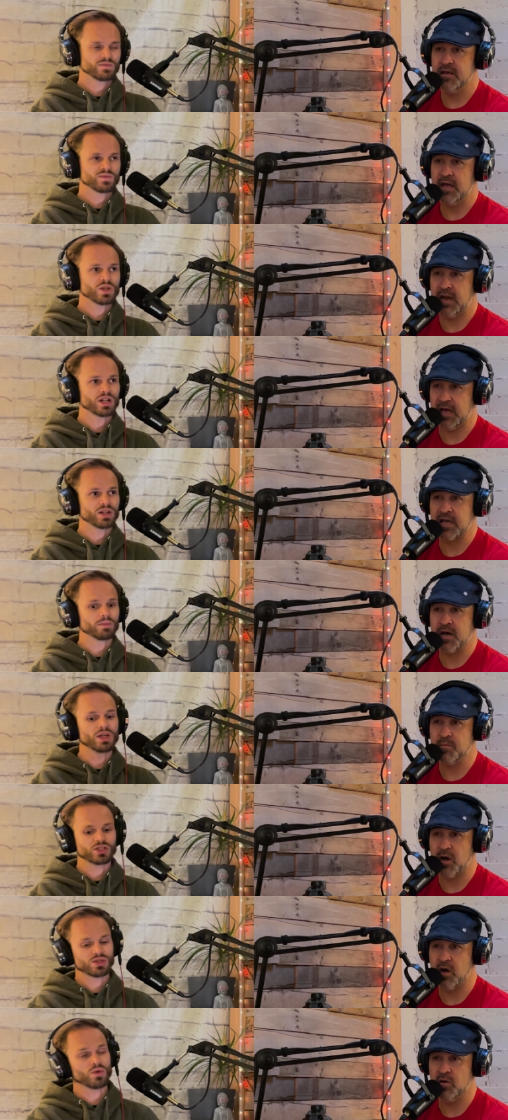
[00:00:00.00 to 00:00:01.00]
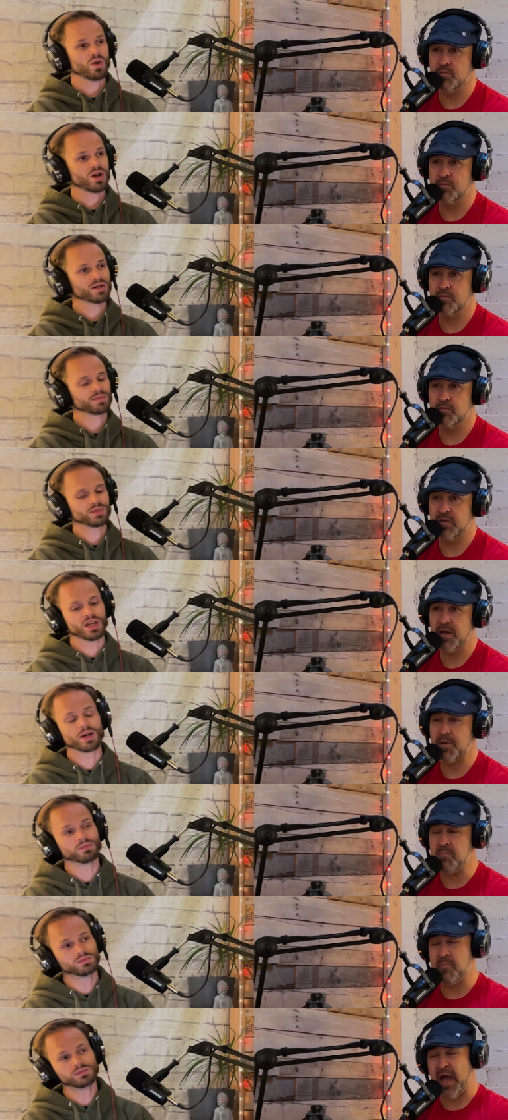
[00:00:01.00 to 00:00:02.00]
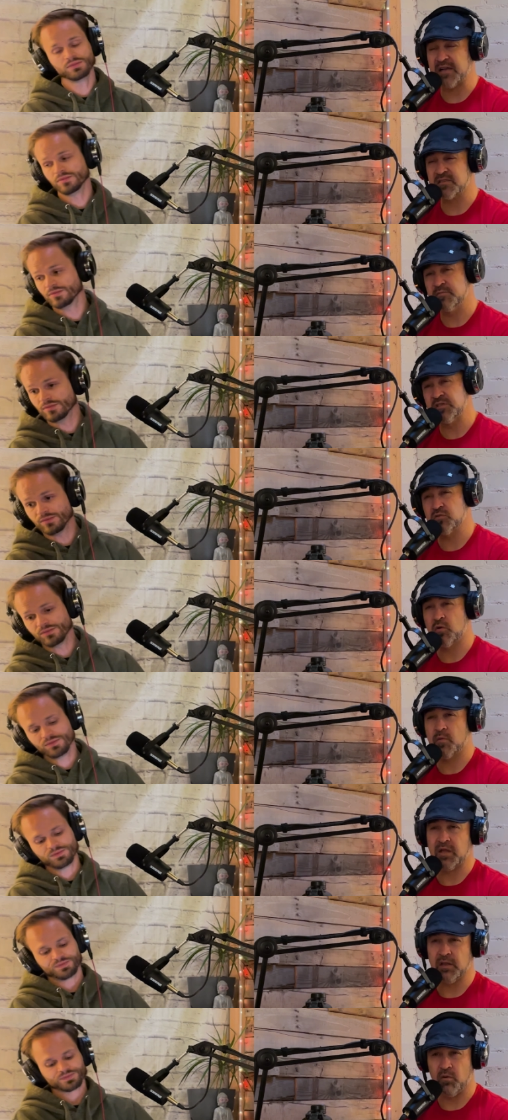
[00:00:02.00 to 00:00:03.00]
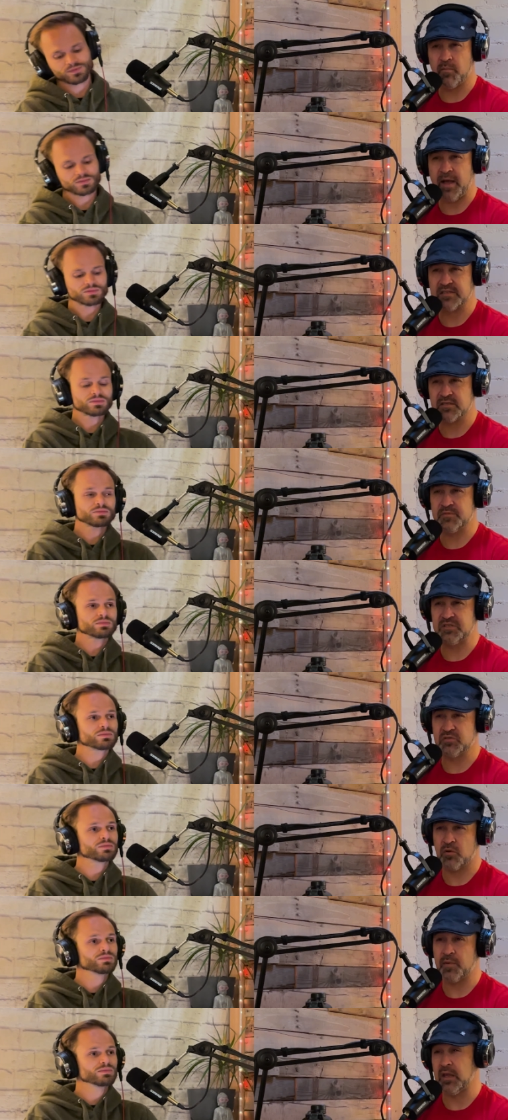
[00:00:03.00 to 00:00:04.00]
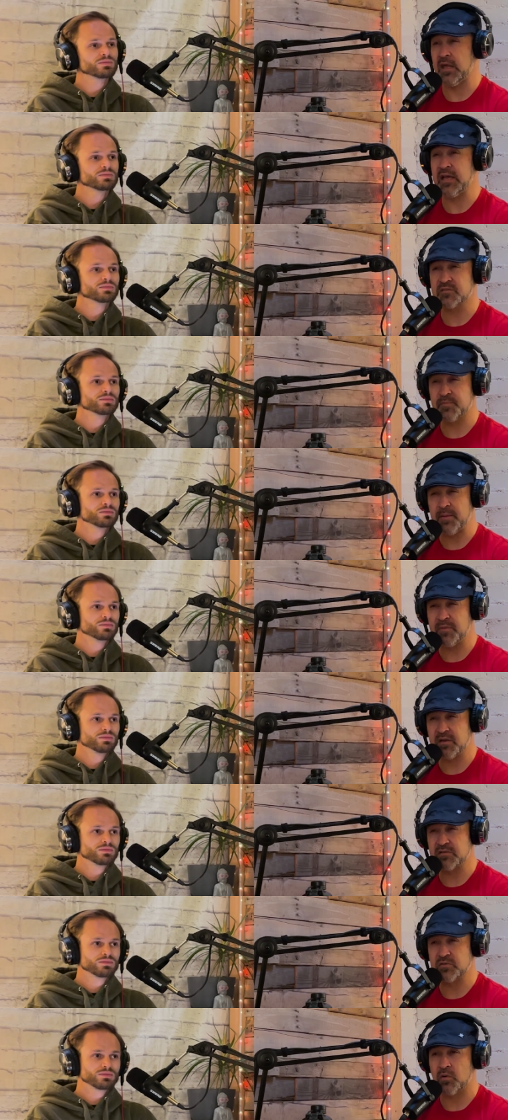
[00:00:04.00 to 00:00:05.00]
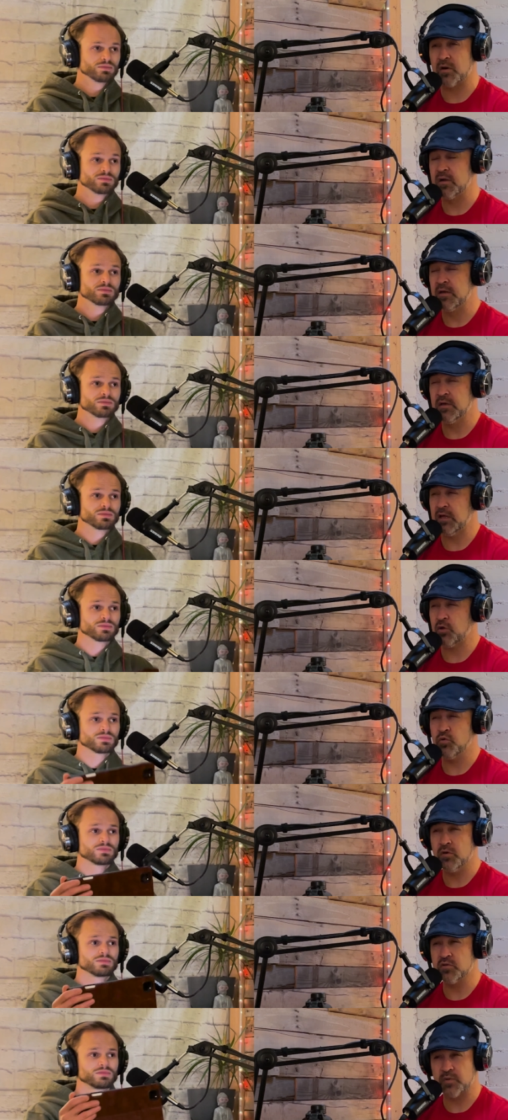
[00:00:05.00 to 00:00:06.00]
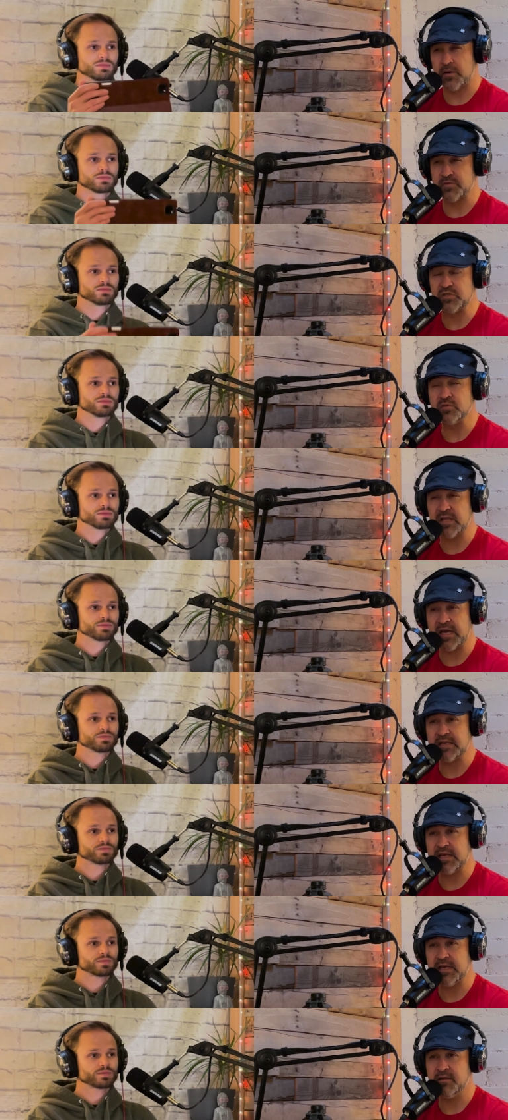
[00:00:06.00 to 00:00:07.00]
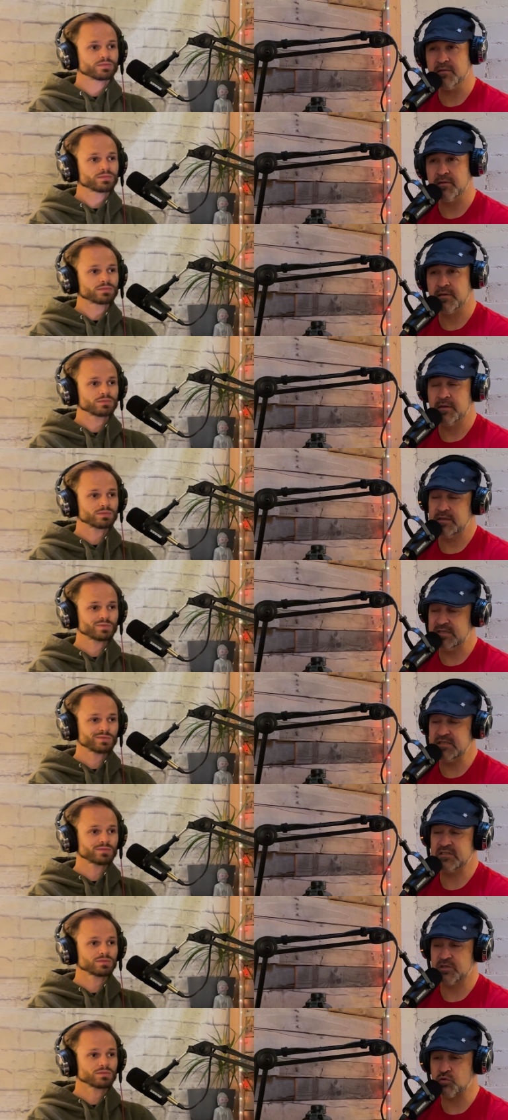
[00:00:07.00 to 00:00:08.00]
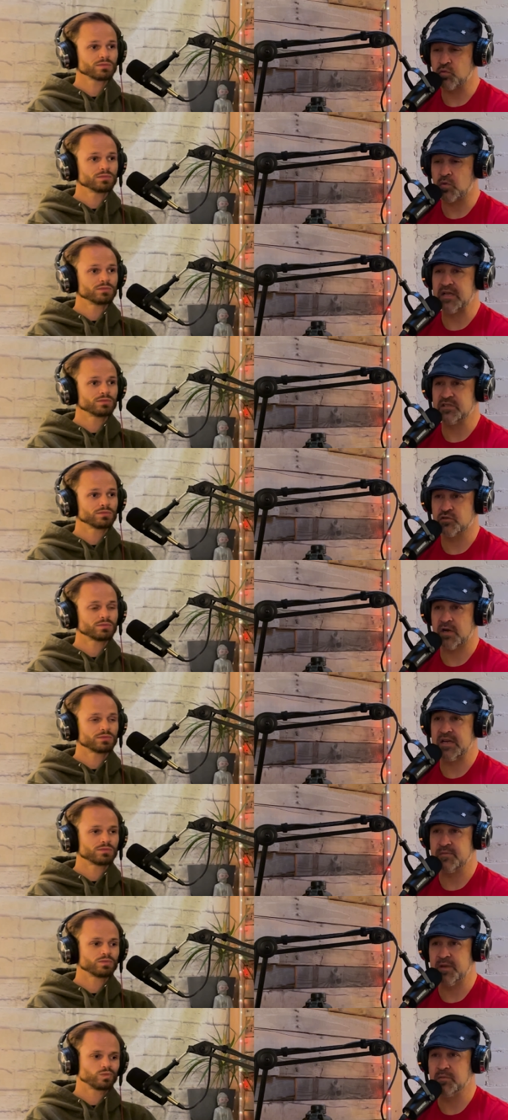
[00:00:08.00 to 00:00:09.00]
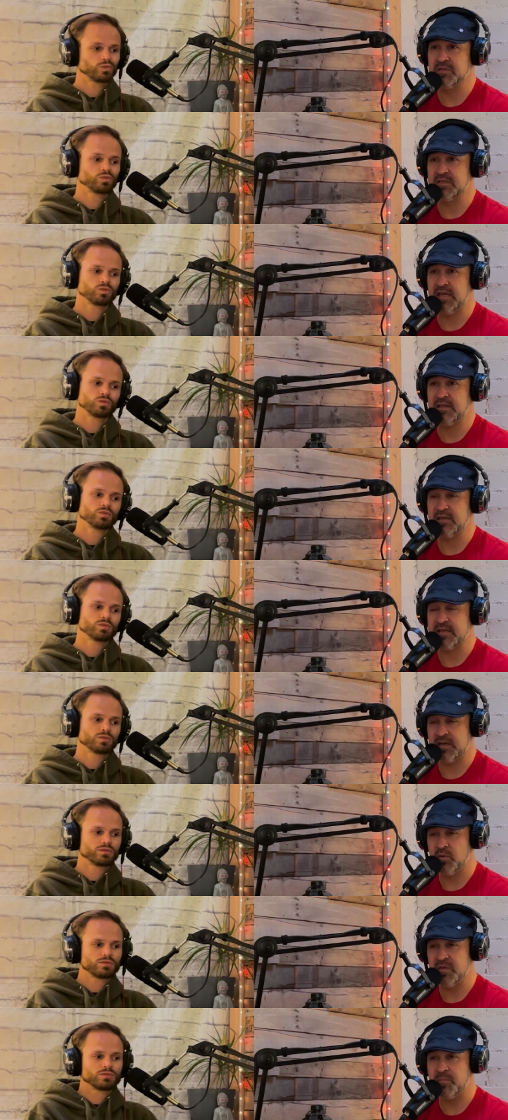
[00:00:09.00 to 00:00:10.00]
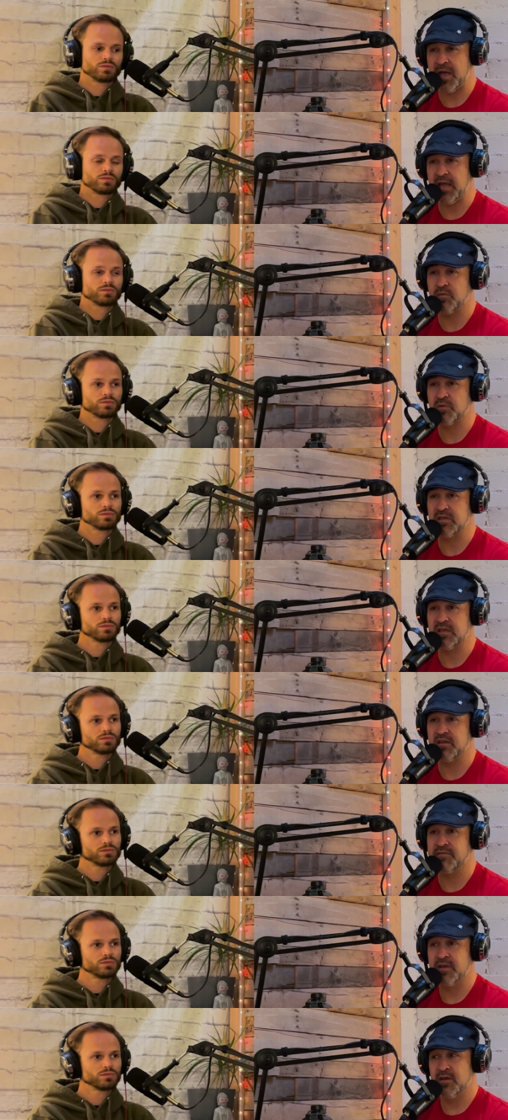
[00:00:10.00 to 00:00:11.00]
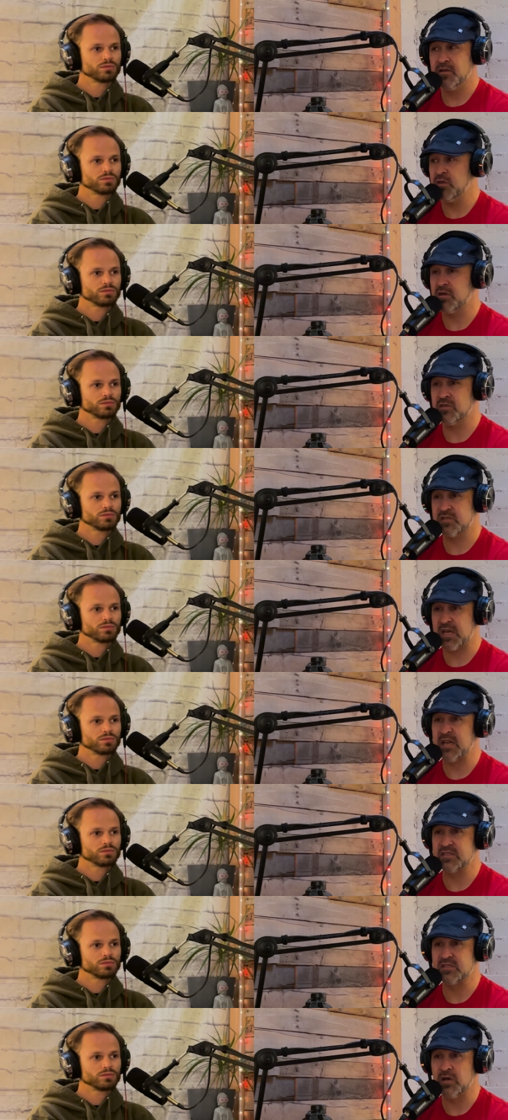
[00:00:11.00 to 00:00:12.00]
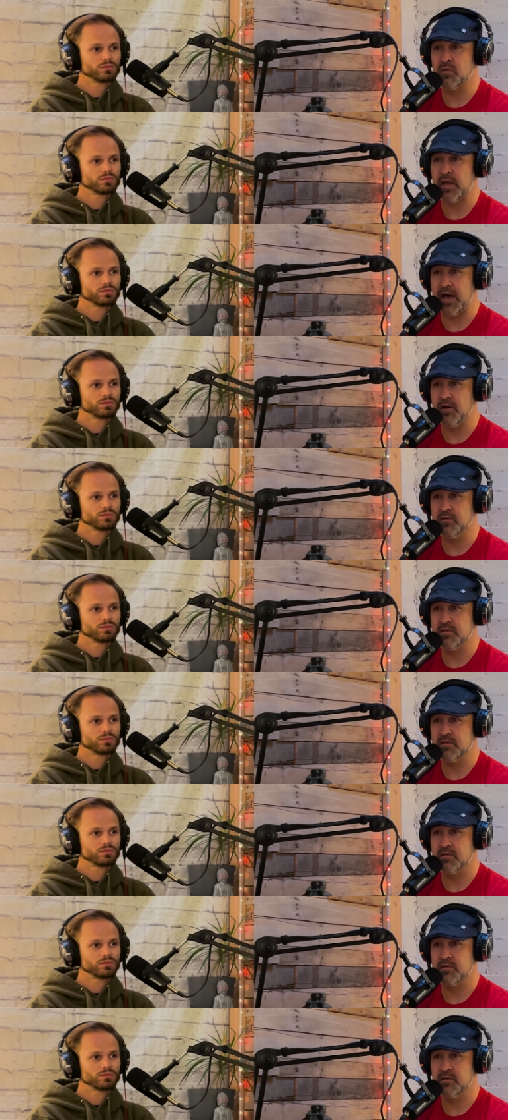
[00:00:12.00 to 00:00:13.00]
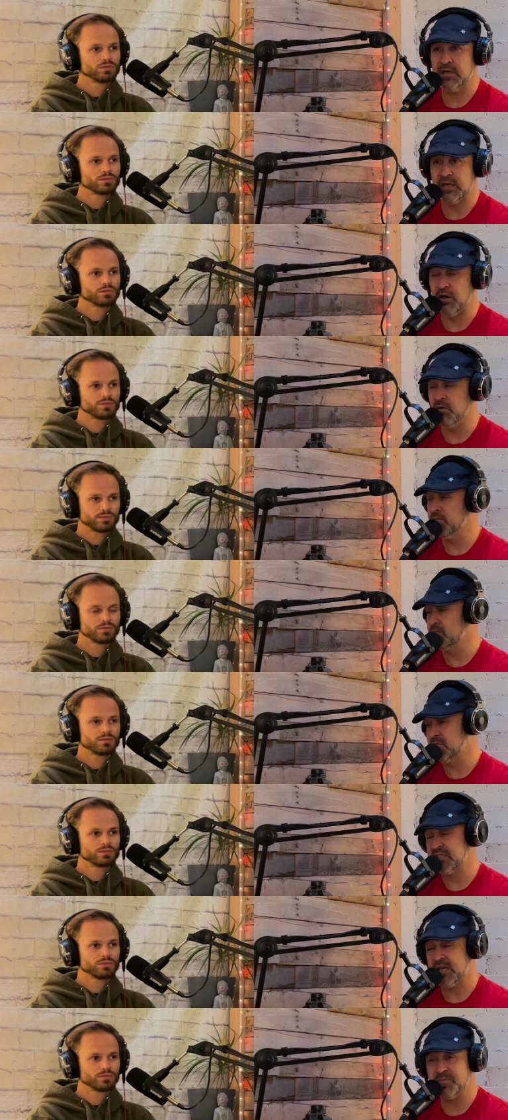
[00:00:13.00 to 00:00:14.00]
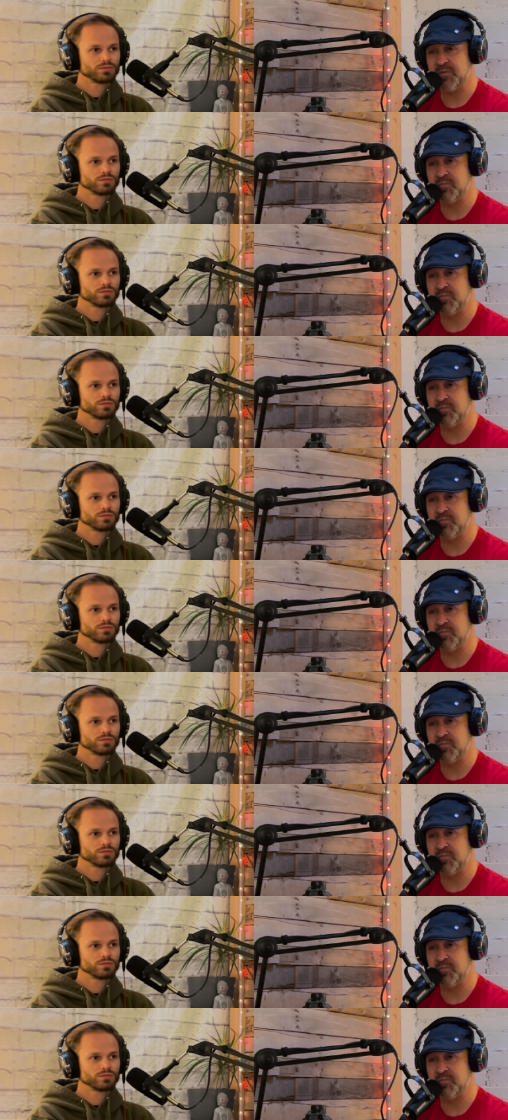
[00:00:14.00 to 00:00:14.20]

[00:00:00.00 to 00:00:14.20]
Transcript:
Speaker 1: and You're I come home. Sore. Yeah, my back's gonna be sore. My lower back's gonna be sore. My legs might be a sore. Like who knows what I was doing that day. This is a great strain to be able to take that. Take away the pain and relief. You can just kind of zone out. You know, skip the